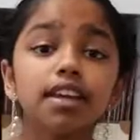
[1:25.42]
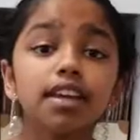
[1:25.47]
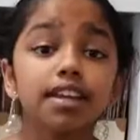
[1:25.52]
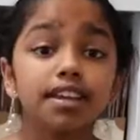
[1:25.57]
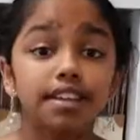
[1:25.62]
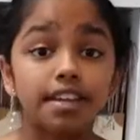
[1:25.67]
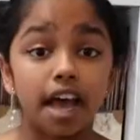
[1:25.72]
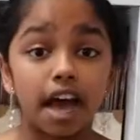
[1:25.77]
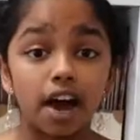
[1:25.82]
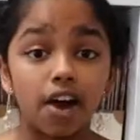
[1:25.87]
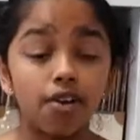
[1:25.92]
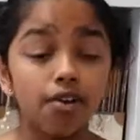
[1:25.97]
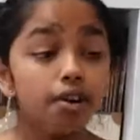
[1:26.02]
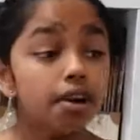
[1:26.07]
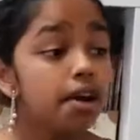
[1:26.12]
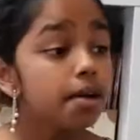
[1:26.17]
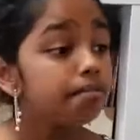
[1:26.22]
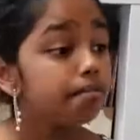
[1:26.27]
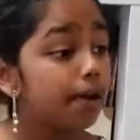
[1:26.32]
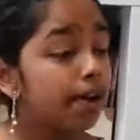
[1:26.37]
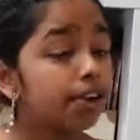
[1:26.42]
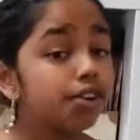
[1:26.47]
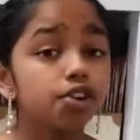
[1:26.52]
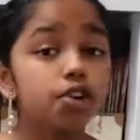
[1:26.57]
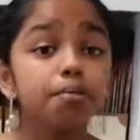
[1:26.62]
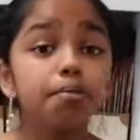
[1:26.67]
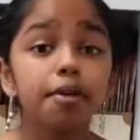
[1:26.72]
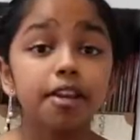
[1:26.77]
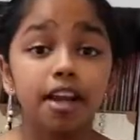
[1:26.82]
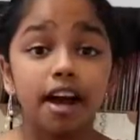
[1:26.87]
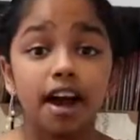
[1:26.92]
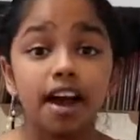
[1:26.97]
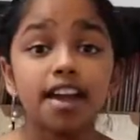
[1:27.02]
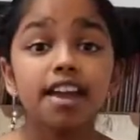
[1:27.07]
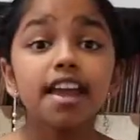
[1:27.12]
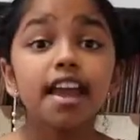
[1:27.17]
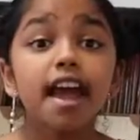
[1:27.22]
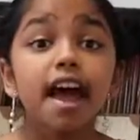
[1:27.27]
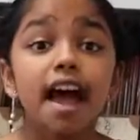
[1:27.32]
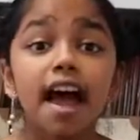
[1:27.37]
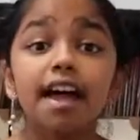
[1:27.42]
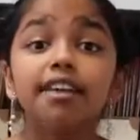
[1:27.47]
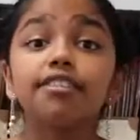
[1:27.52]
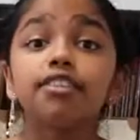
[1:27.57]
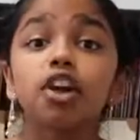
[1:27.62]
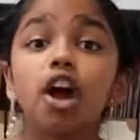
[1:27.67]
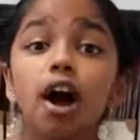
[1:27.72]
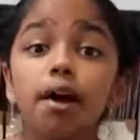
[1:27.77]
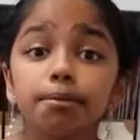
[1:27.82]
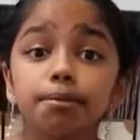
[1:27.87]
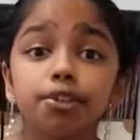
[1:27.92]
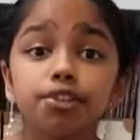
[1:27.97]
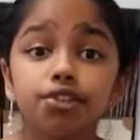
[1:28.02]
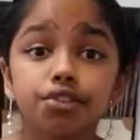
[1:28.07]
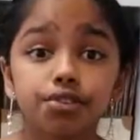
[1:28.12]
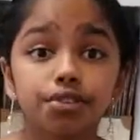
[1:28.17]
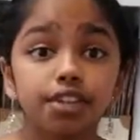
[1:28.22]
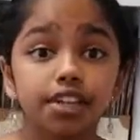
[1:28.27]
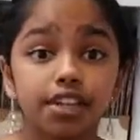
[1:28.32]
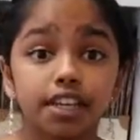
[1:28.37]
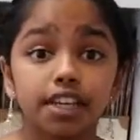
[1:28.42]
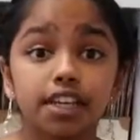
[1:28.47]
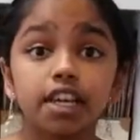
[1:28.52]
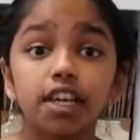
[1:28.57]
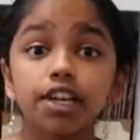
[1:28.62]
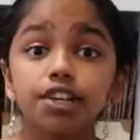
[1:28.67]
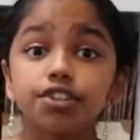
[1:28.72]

Now, my group and I have an opportunity